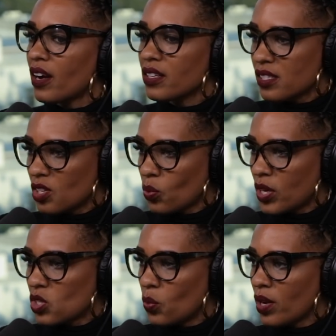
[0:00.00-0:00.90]
are in a
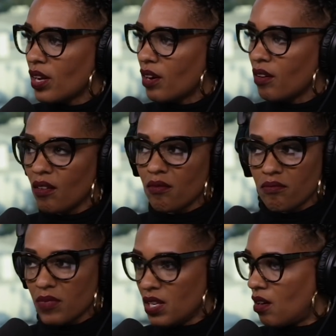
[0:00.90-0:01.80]
situation where they're,
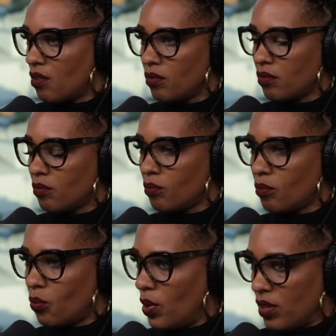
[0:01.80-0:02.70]
you know,
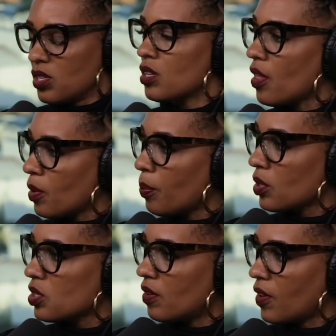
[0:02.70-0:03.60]
where there's another
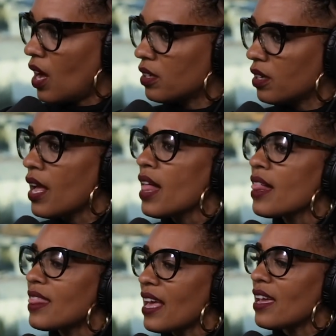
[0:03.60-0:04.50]
person of color,
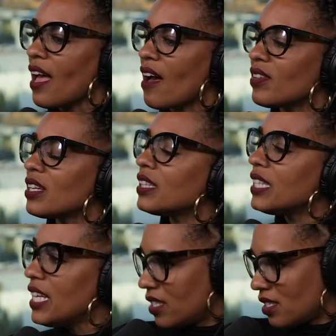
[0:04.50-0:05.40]
they have an
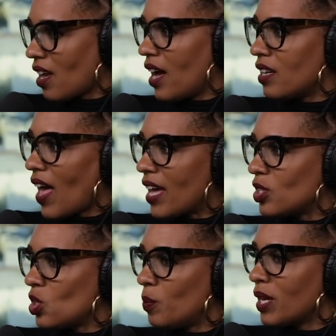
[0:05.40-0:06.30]
elitist kind of
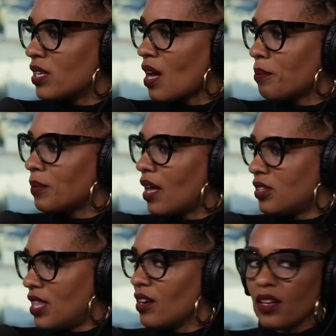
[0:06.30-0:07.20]
attitude because I'm like,
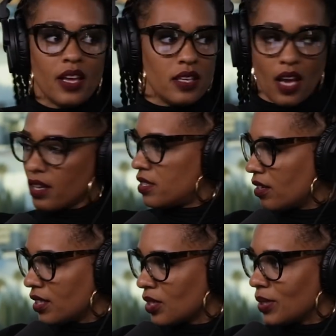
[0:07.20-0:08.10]
oh, they're, yeah, yeah, because
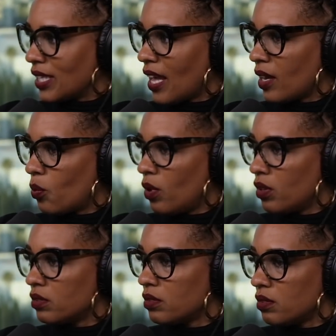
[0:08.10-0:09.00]
they're literally like,
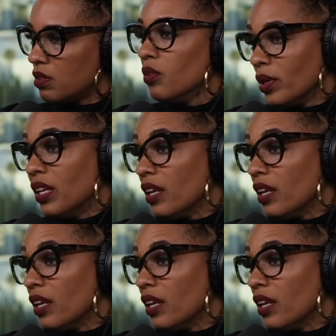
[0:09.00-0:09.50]
well, you a